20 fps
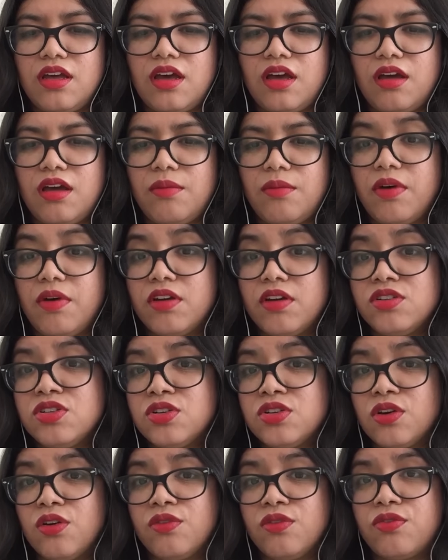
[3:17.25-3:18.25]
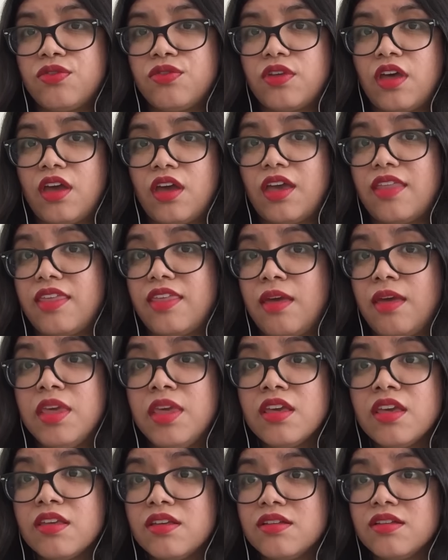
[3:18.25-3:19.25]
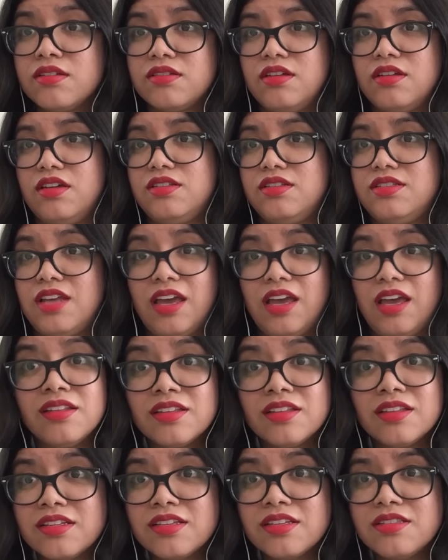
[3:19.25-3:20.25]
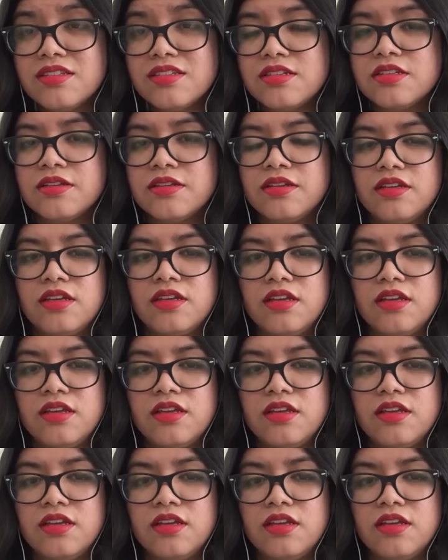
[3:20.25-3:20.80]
A bunch of academic scientists,